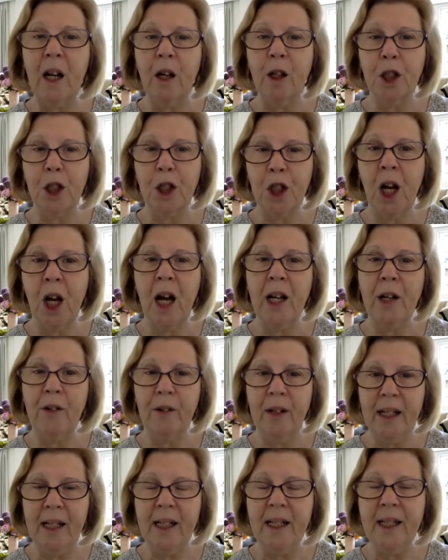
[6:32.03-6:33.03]
on China
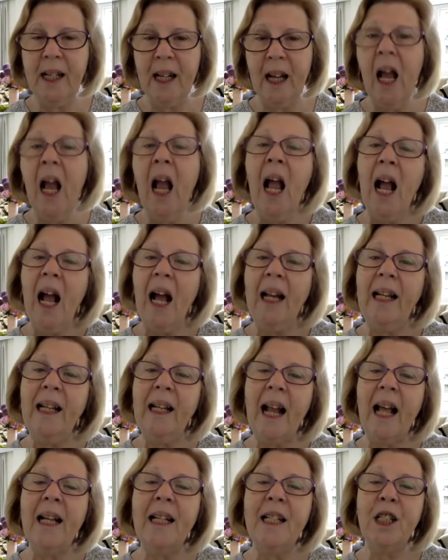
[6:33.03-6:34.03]
and India and
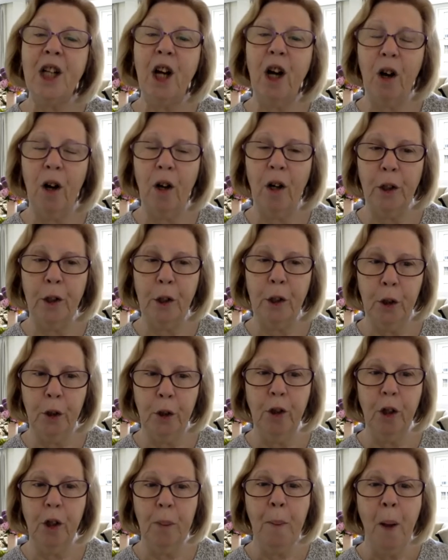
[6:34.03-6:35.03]
later on
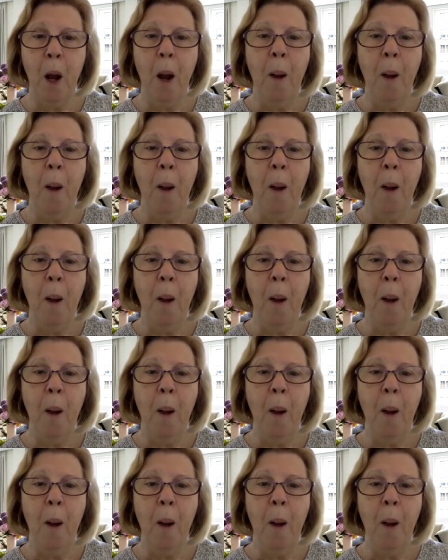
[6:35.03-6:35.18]
Europe.